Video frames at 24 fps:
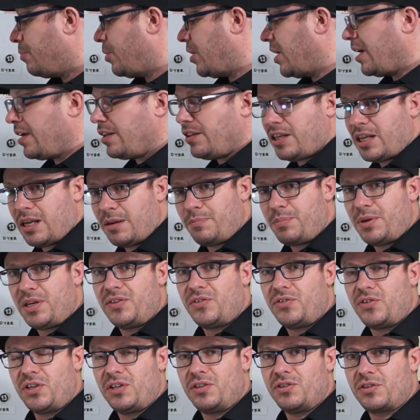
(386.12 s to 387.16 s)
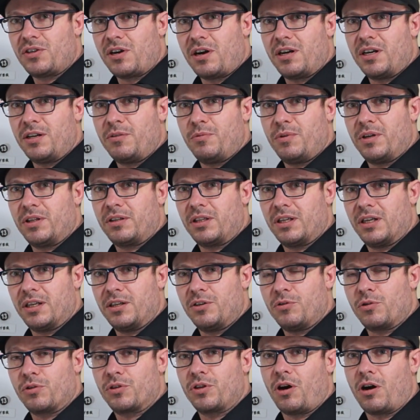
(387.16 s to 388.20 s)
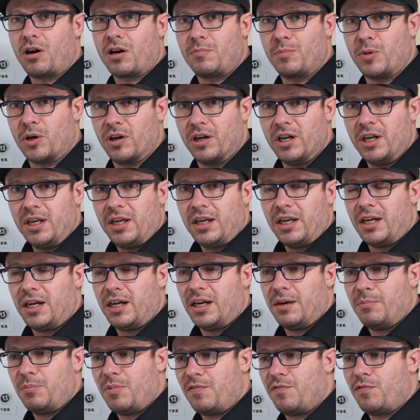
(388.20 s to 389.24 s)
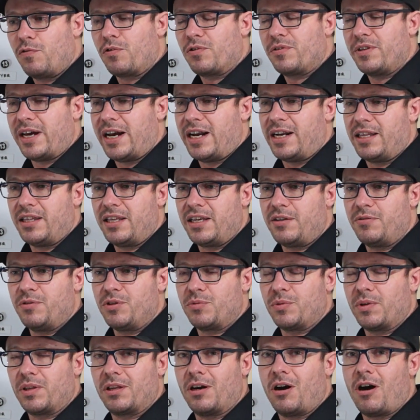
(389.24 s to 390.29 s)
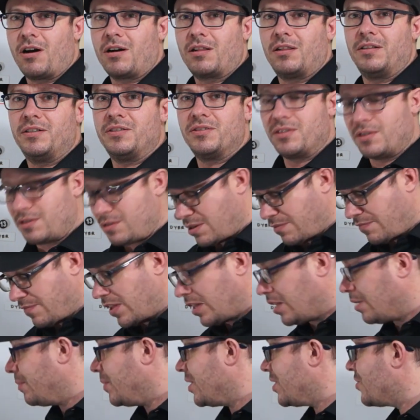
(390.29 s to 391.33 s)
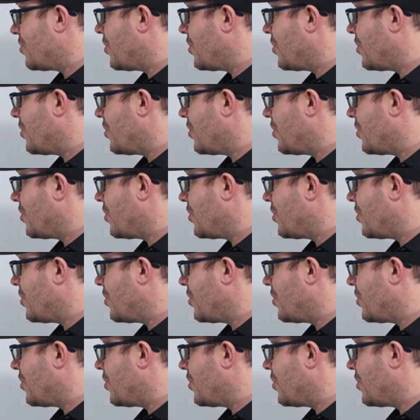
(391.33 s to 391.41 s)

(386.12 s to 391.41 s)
playing in the NPC, starting with North Harbour. Before that, I think he was with Auckland's development